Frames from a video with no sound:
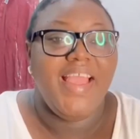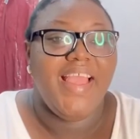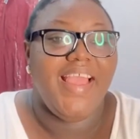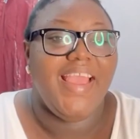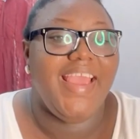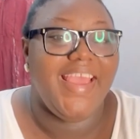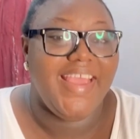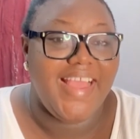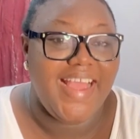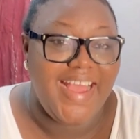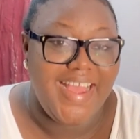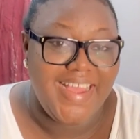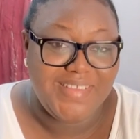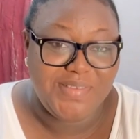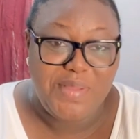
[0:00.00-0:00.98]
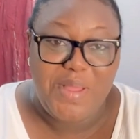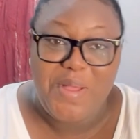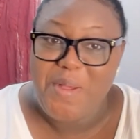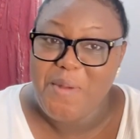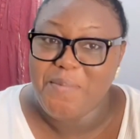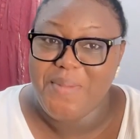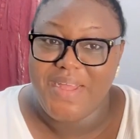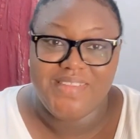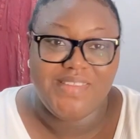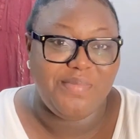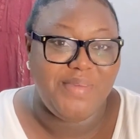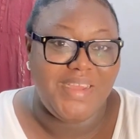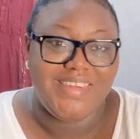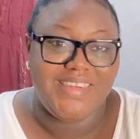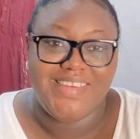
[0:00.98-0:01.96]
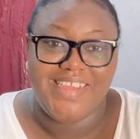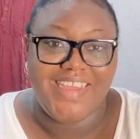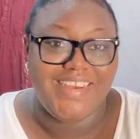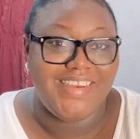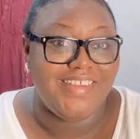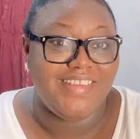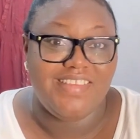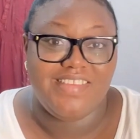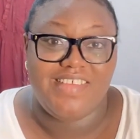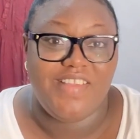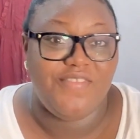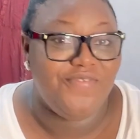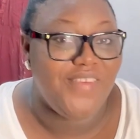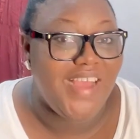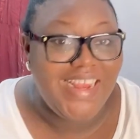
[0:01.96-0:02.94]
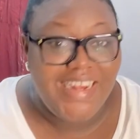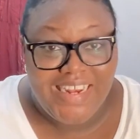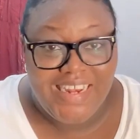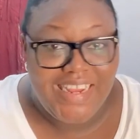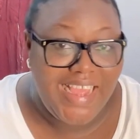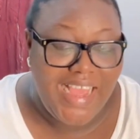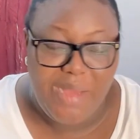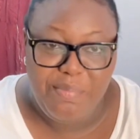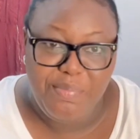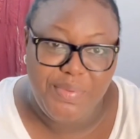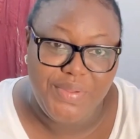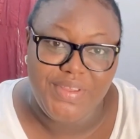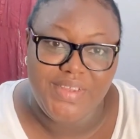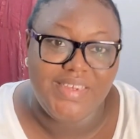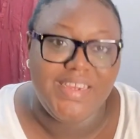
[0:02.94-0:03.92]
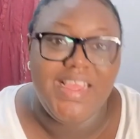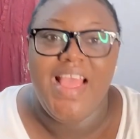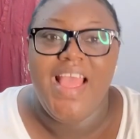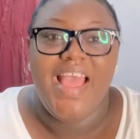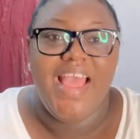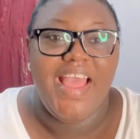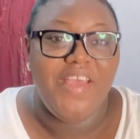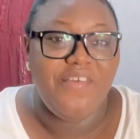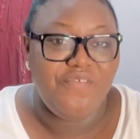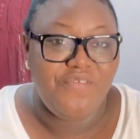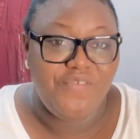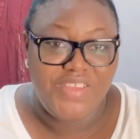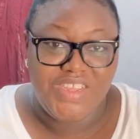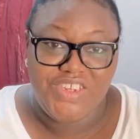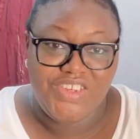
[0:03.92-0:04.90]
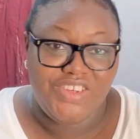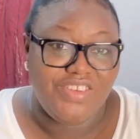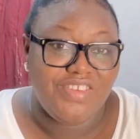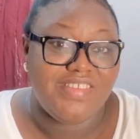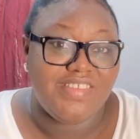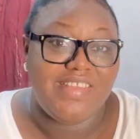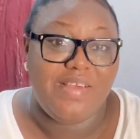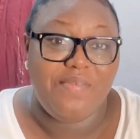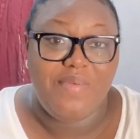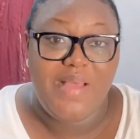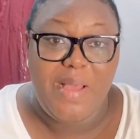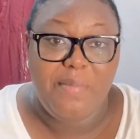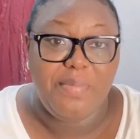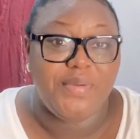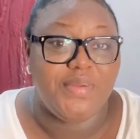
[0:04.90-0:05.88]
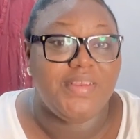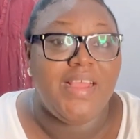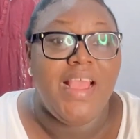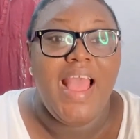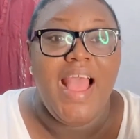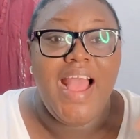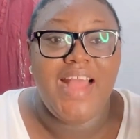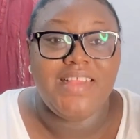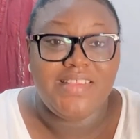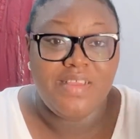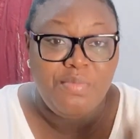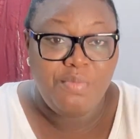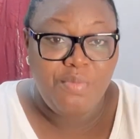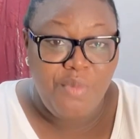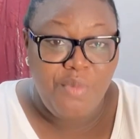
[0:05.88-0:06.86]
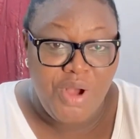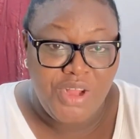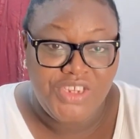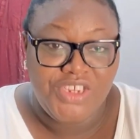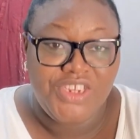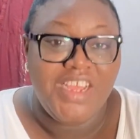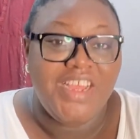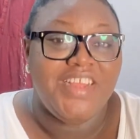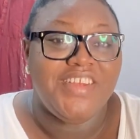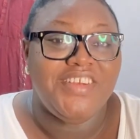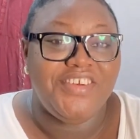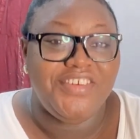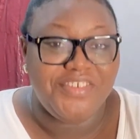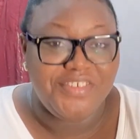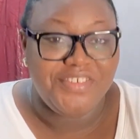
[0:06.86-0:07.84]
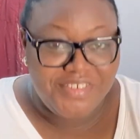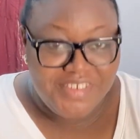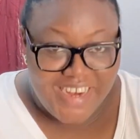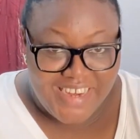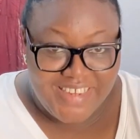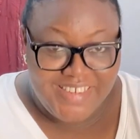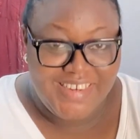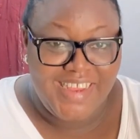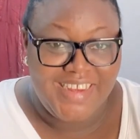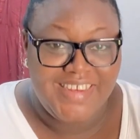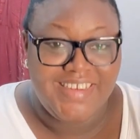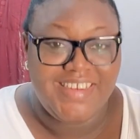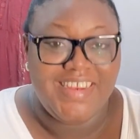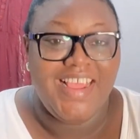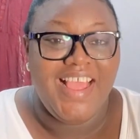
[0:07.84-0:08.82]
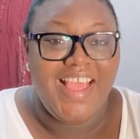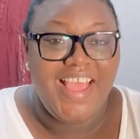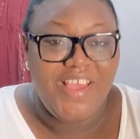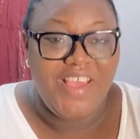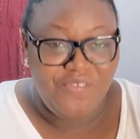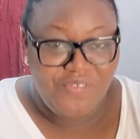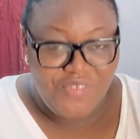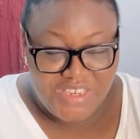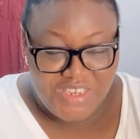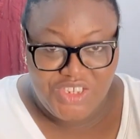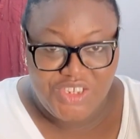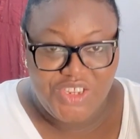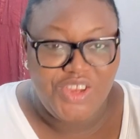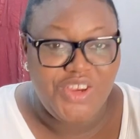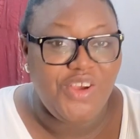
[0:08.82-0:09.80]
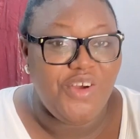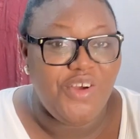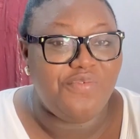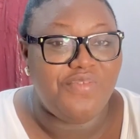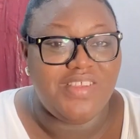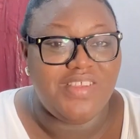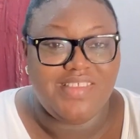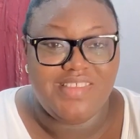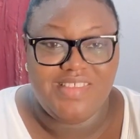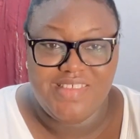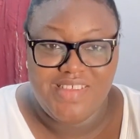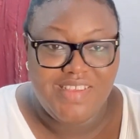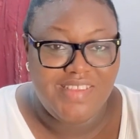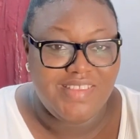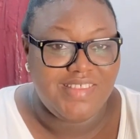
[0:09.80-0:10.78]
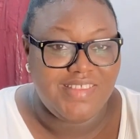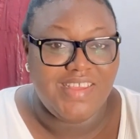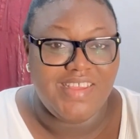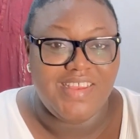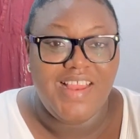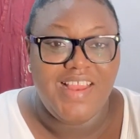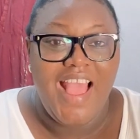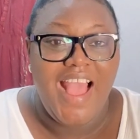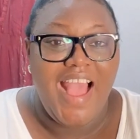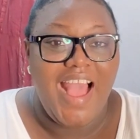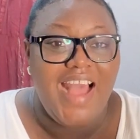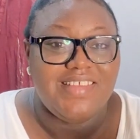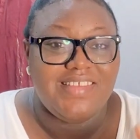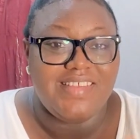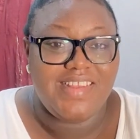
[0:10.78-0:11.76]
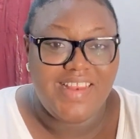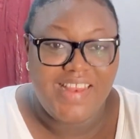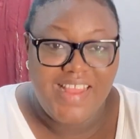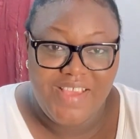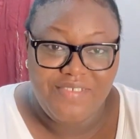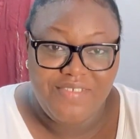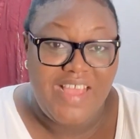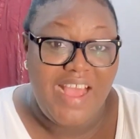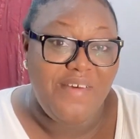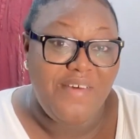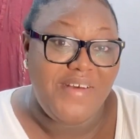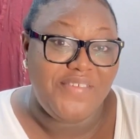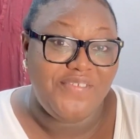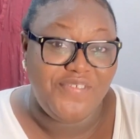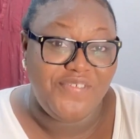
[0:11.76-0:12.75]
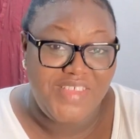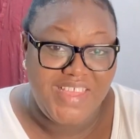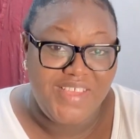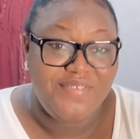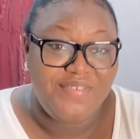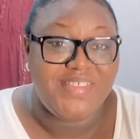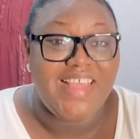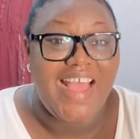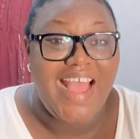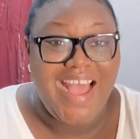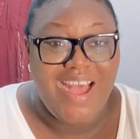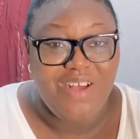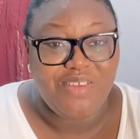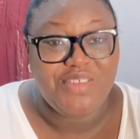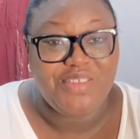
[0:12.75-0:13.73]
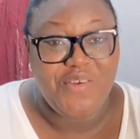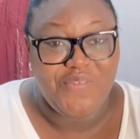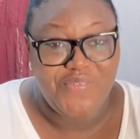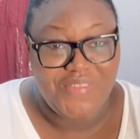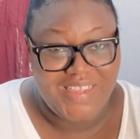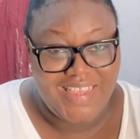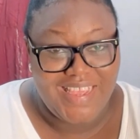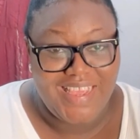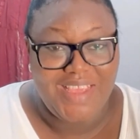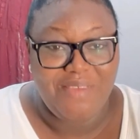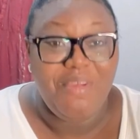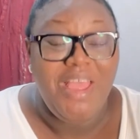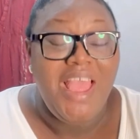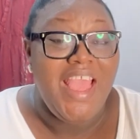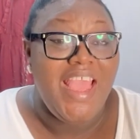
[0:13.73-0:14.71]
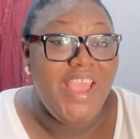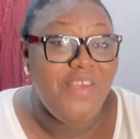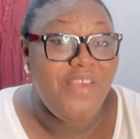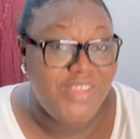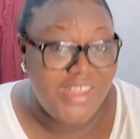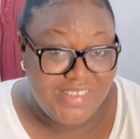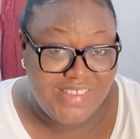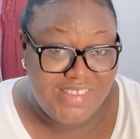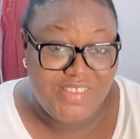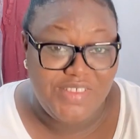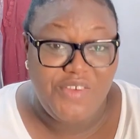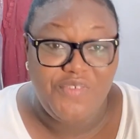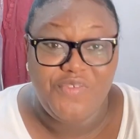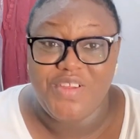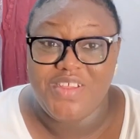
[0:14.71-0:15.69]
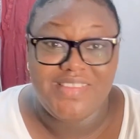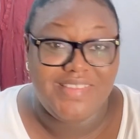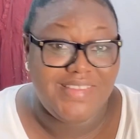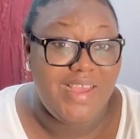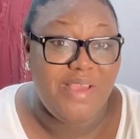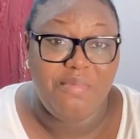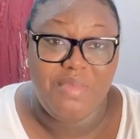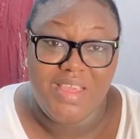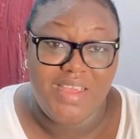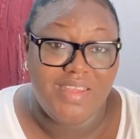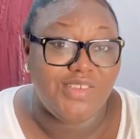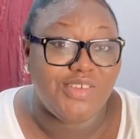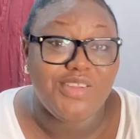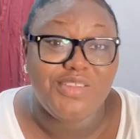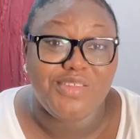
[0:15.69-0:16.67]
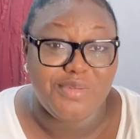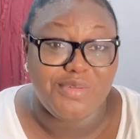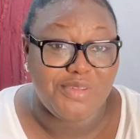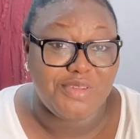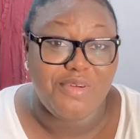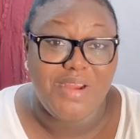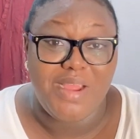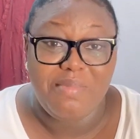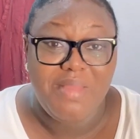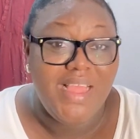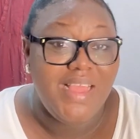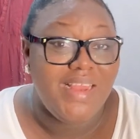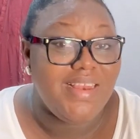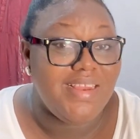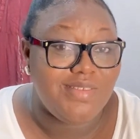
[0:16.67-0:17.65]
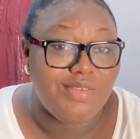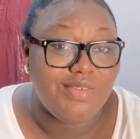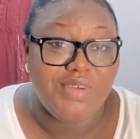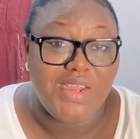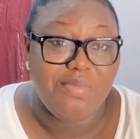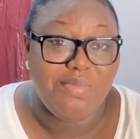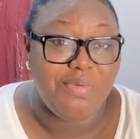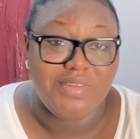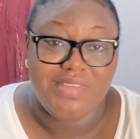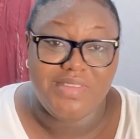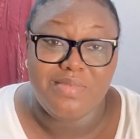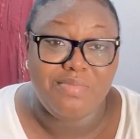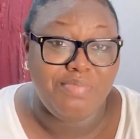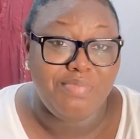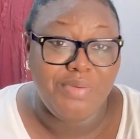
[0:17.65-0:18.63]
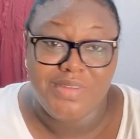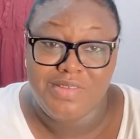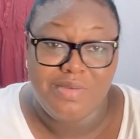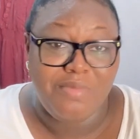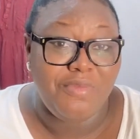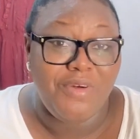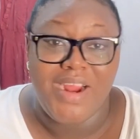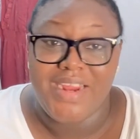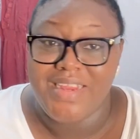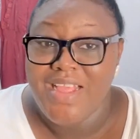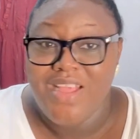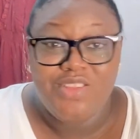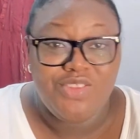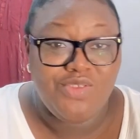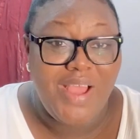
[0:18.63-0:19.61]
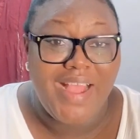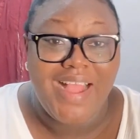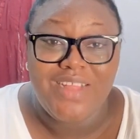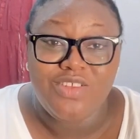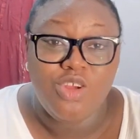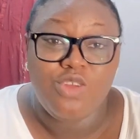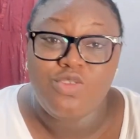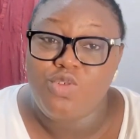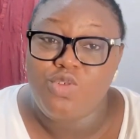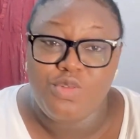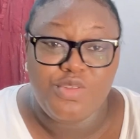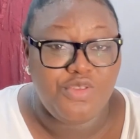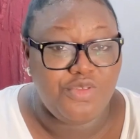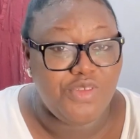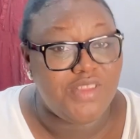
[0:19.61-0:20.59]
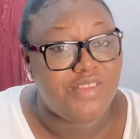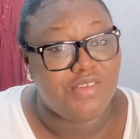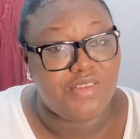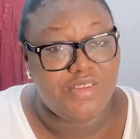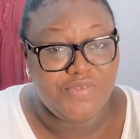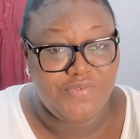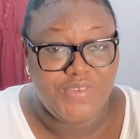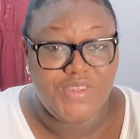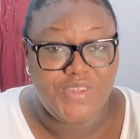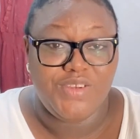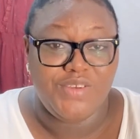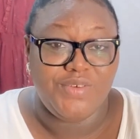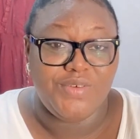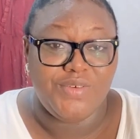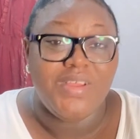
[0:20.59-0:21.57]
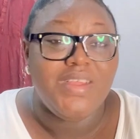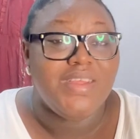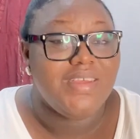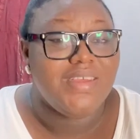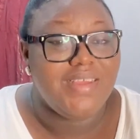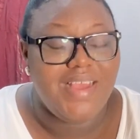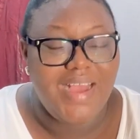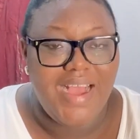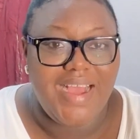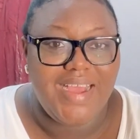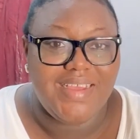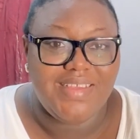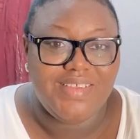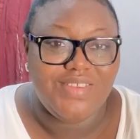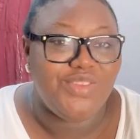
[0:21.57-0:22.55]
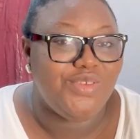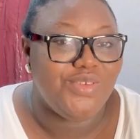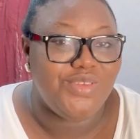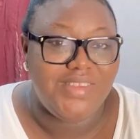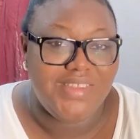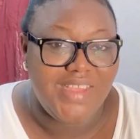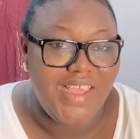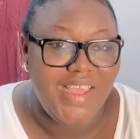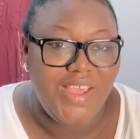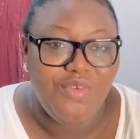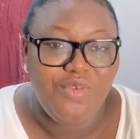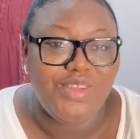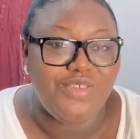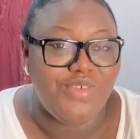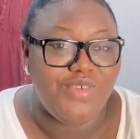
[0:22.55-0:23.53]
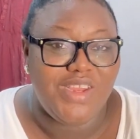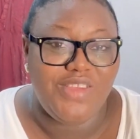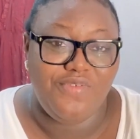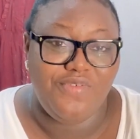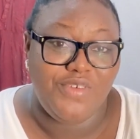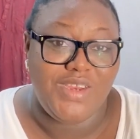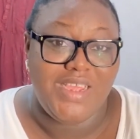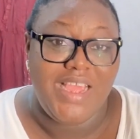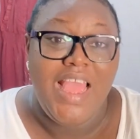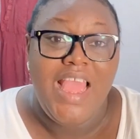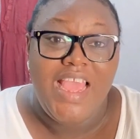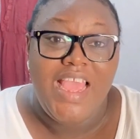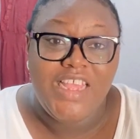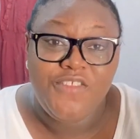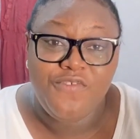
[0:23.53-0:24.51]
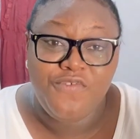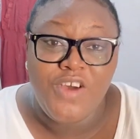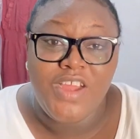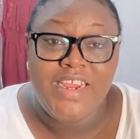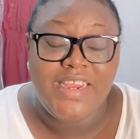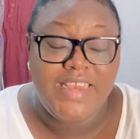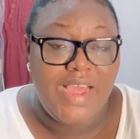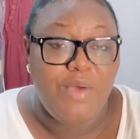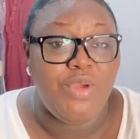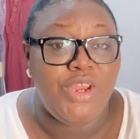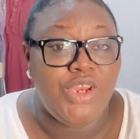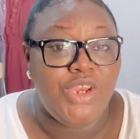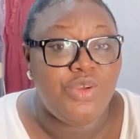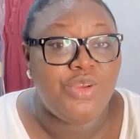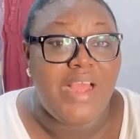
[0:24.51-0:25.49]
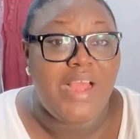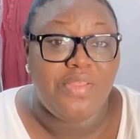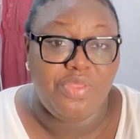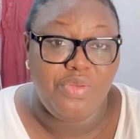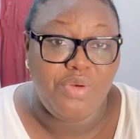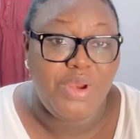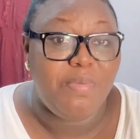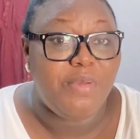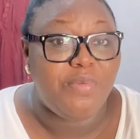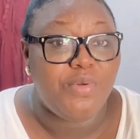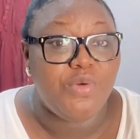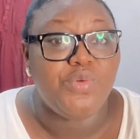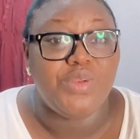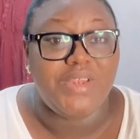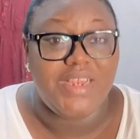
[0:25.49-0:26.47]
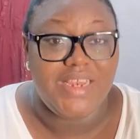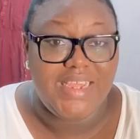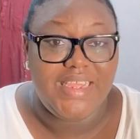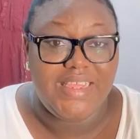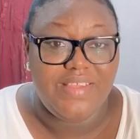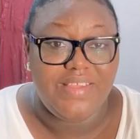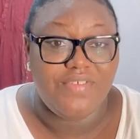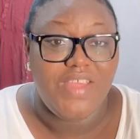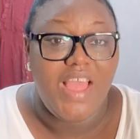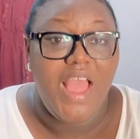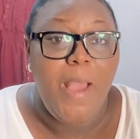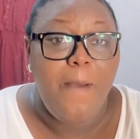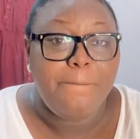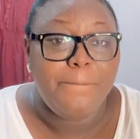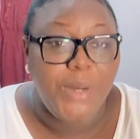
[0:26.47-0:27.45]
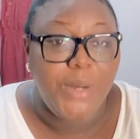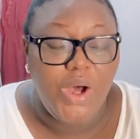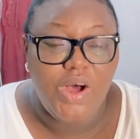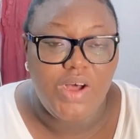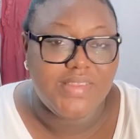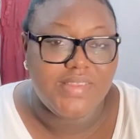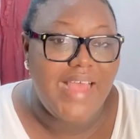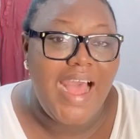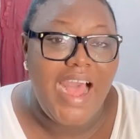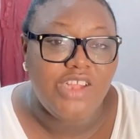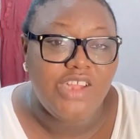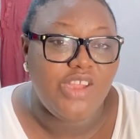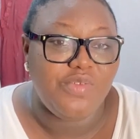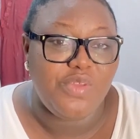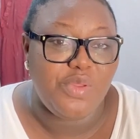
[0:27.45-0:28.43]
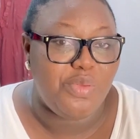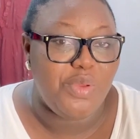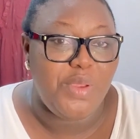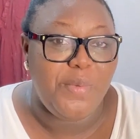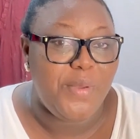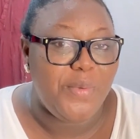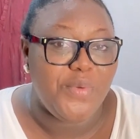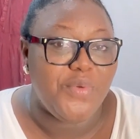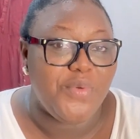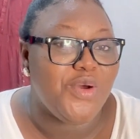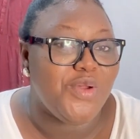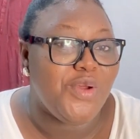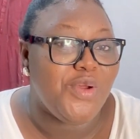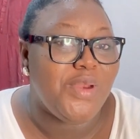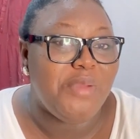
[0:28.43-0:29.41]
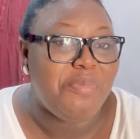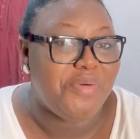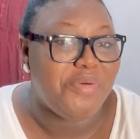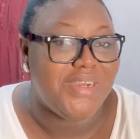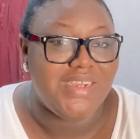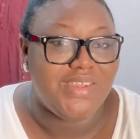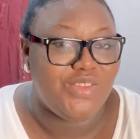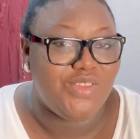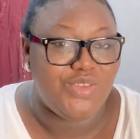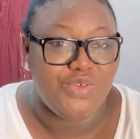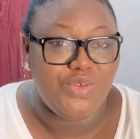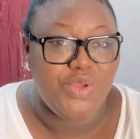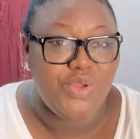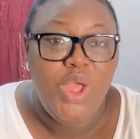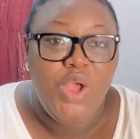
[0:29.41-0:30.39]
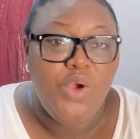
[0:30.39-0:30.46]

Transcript: Hey guys, welcome back to my channel. It has finally happened. Evictions have happened, and the much dreaded eviction of the season has left our faves out of the game. If this is your first time here, just subscribe, little red button bottom right, so I can just go straight to the video. Guys, today was really funny. It's funny that we knew that three people would leave, but out of the three people, we could only predict two.